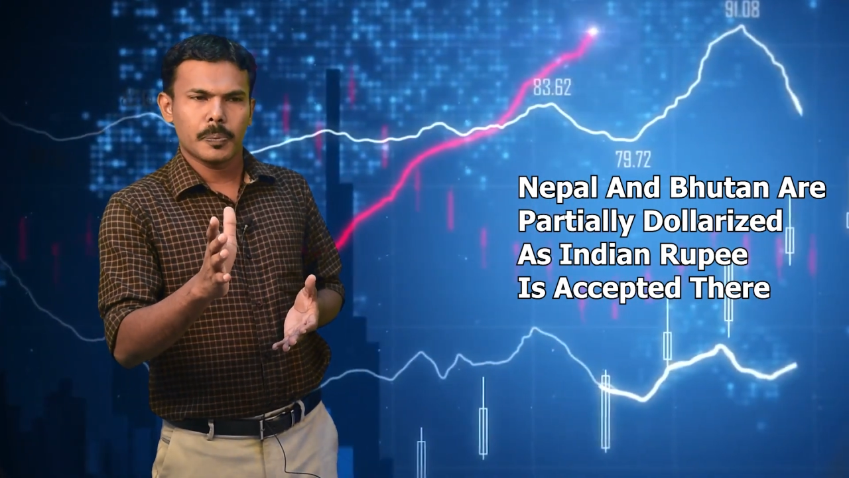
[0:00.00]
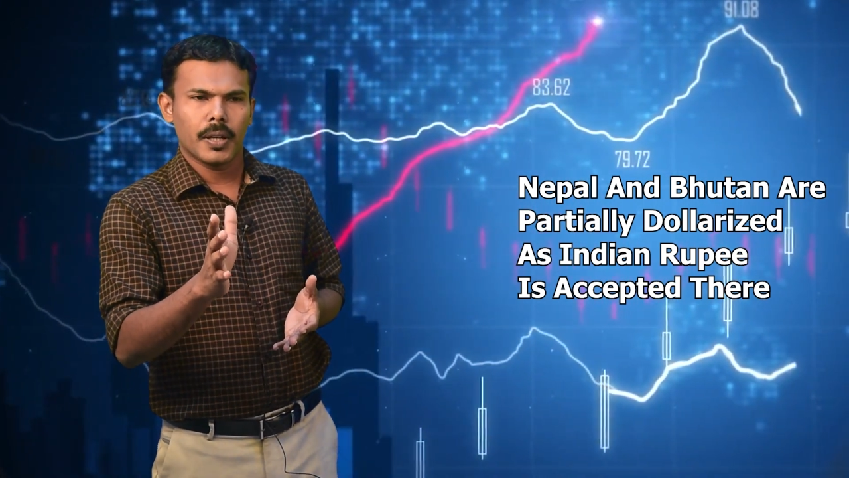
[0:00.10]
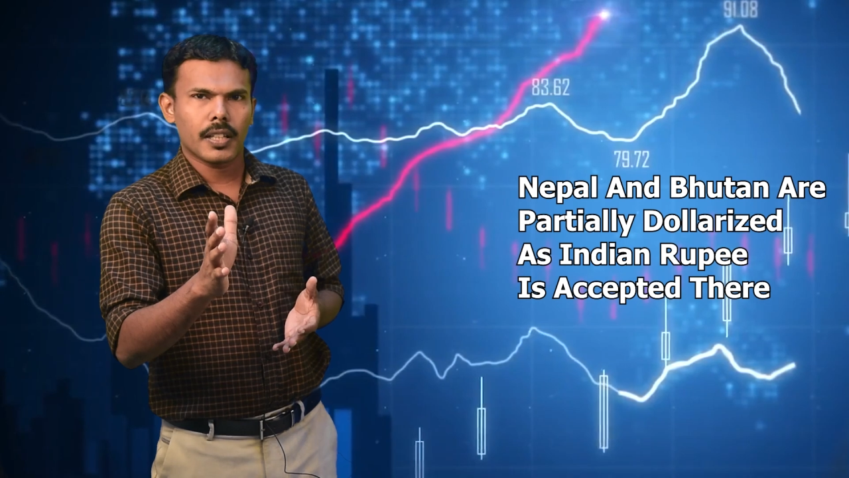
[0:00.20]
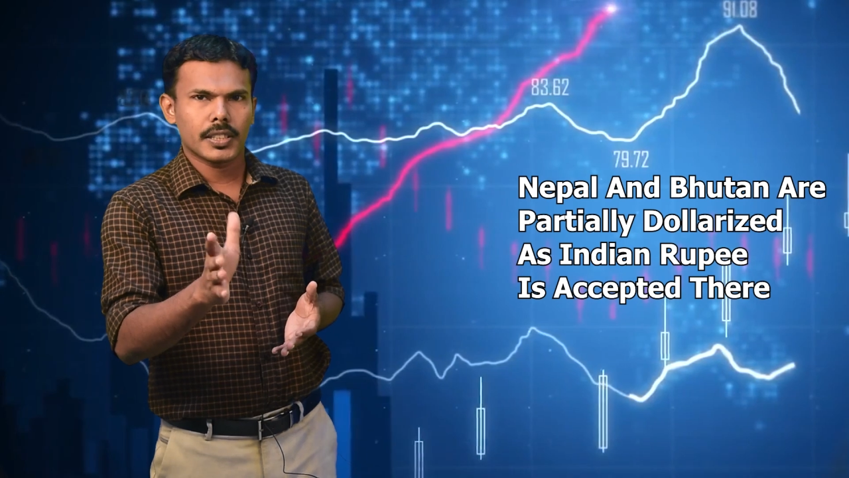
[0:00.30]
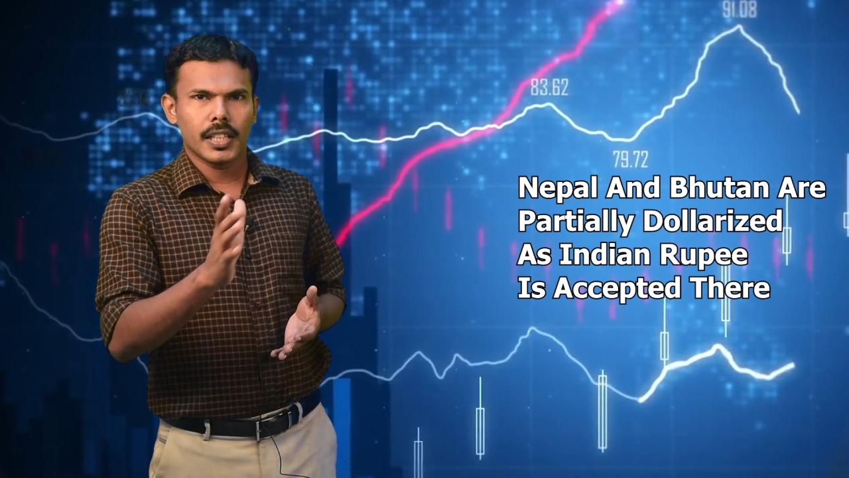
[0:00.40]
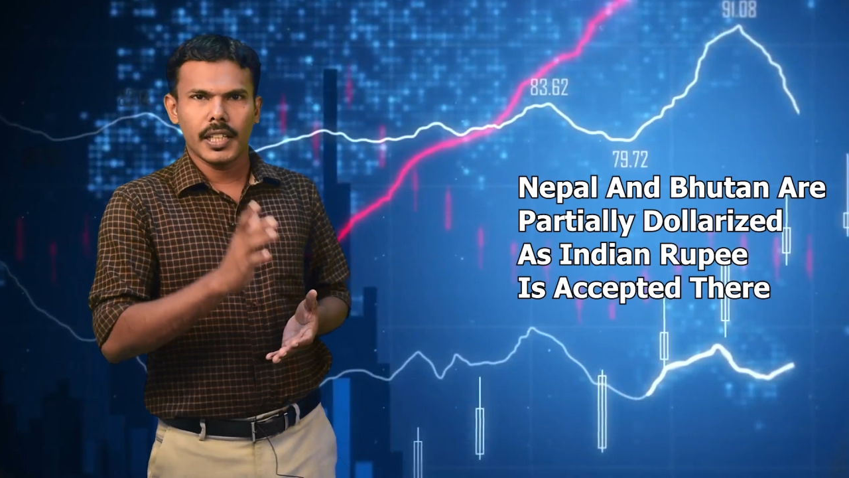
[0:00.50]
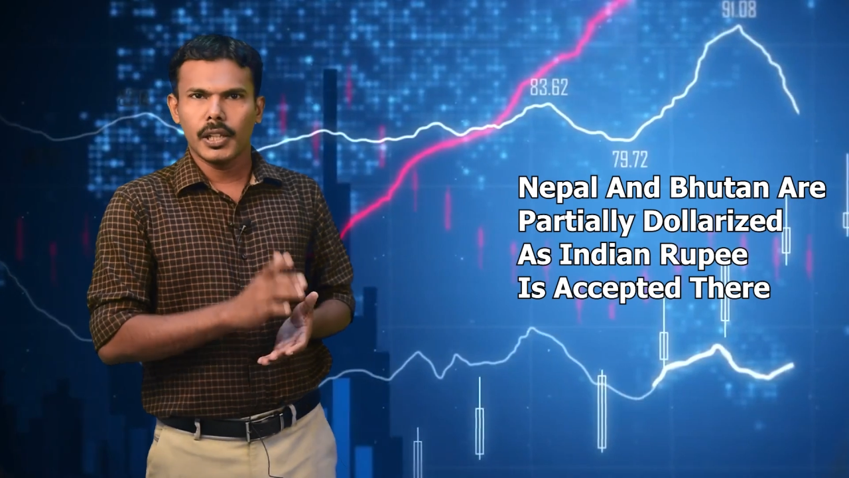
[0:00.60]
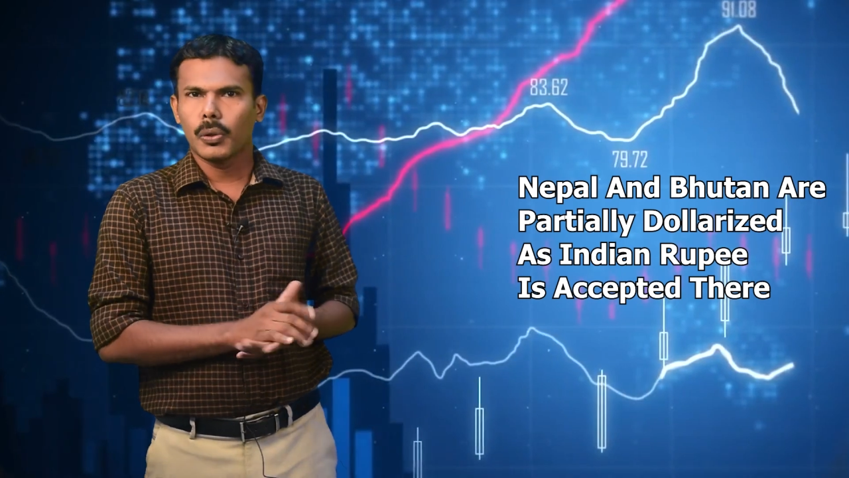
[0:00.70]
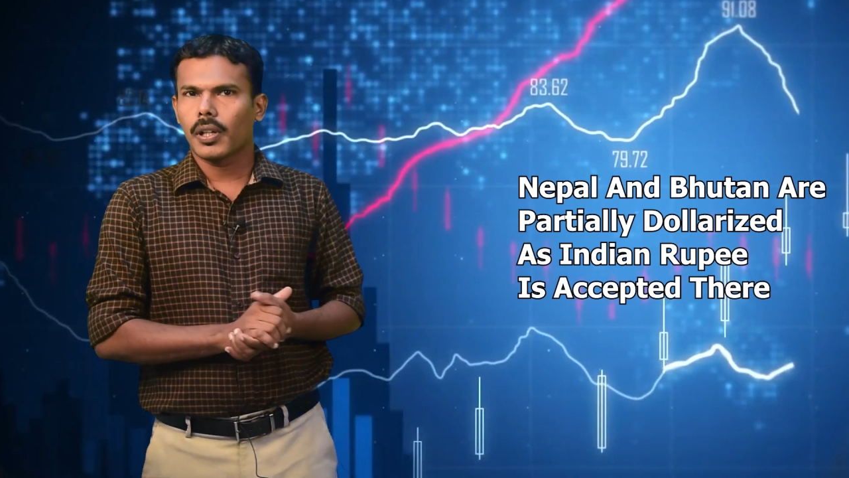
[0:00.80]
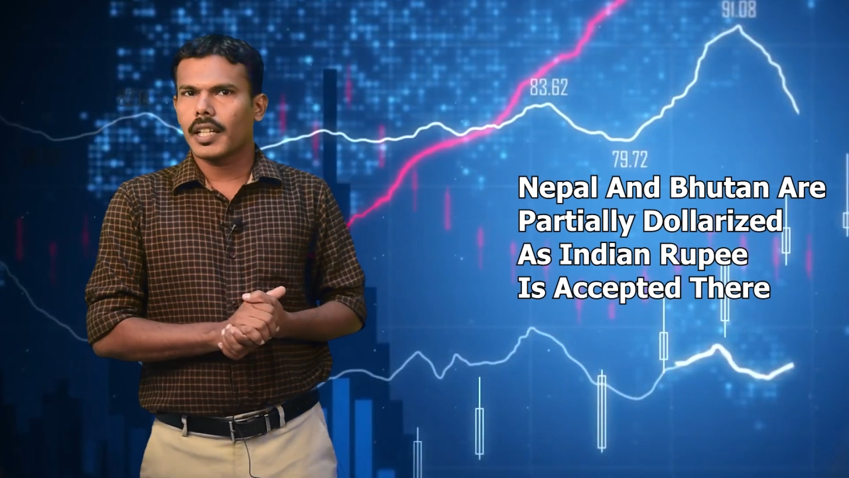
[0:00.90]
partially
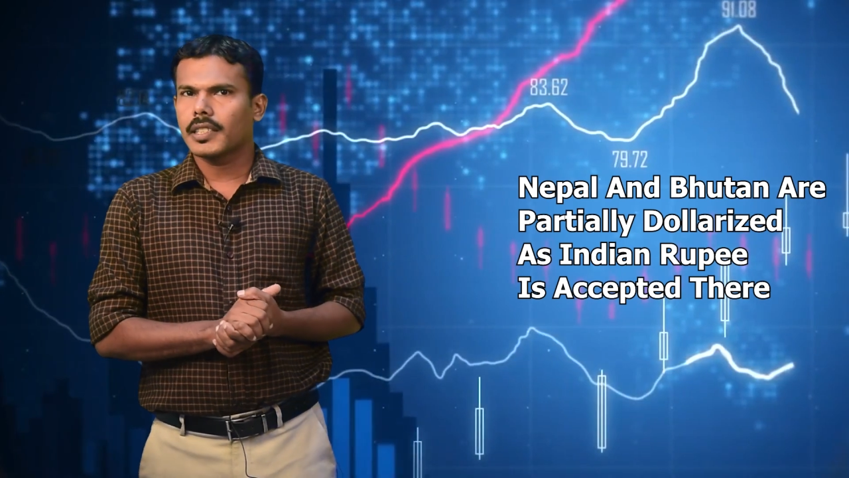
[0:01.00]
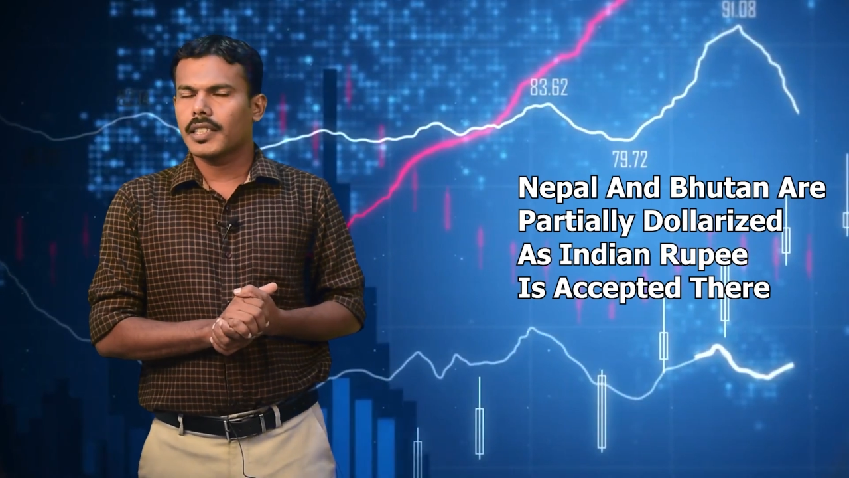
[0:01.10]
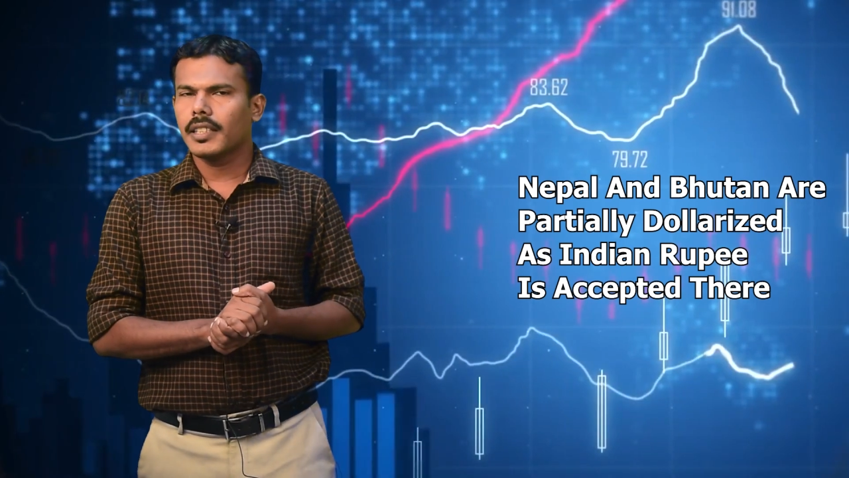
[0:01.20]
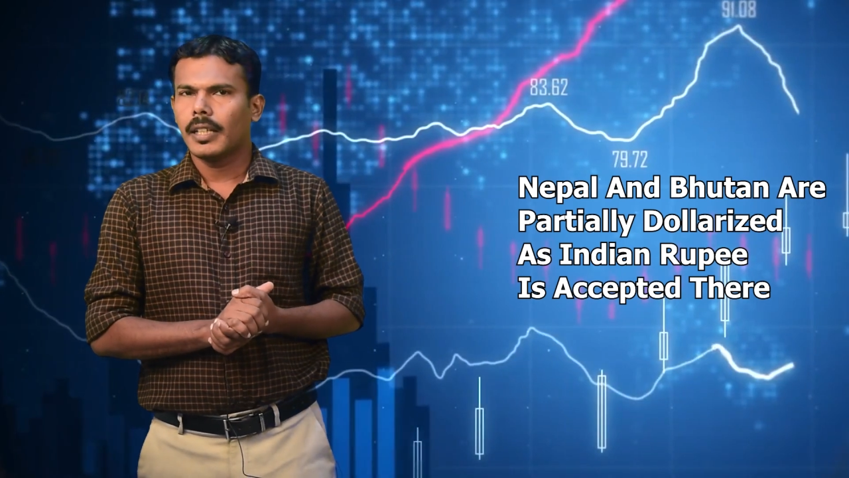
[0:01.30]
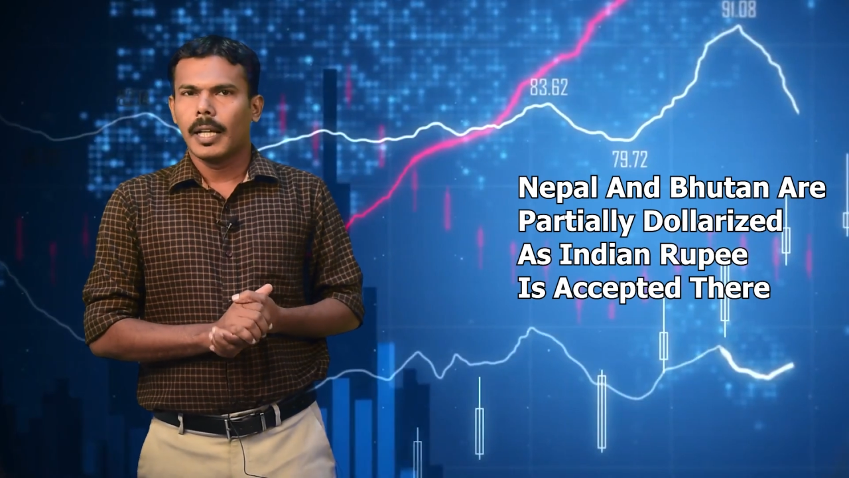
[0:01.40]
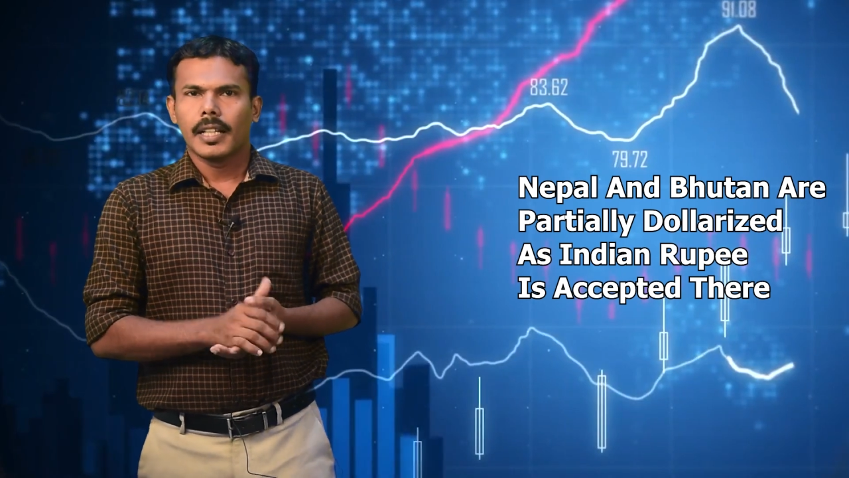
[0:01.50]
dollarized